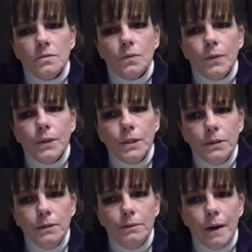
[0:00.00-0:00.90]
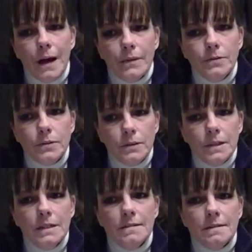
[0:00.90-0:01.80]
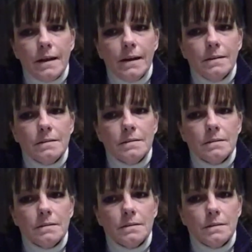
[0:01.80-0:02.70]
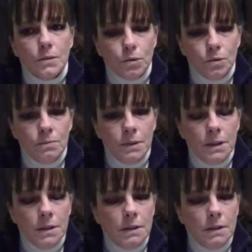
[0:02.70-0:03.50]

Would you rather do these as Zoom?